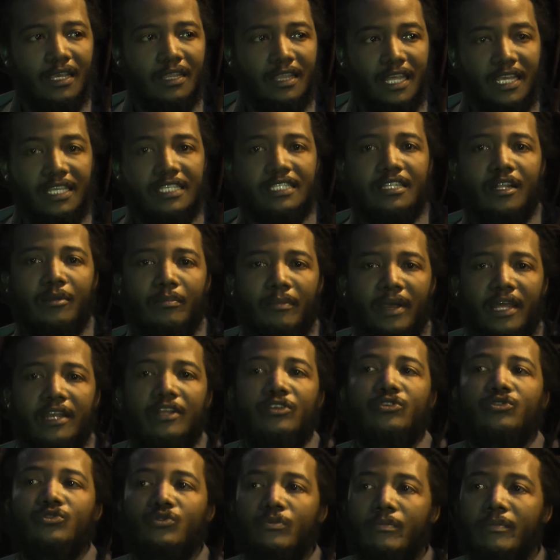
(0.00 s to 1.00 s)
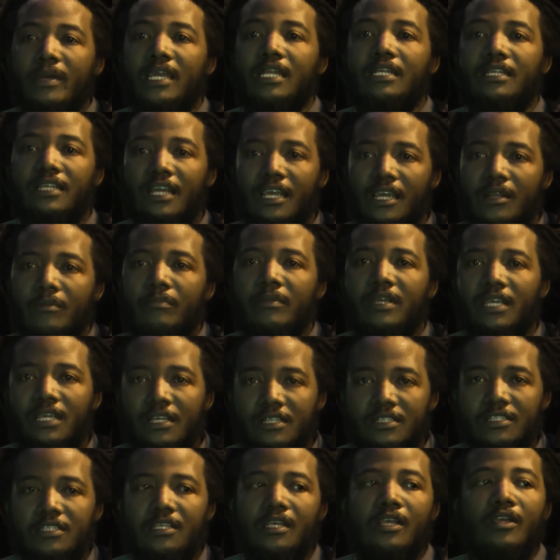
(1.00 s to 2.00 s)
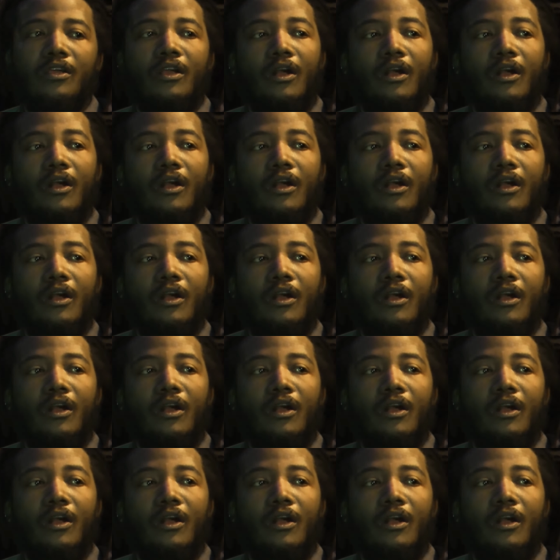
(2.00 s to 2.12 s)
they still managed to maintain me and say,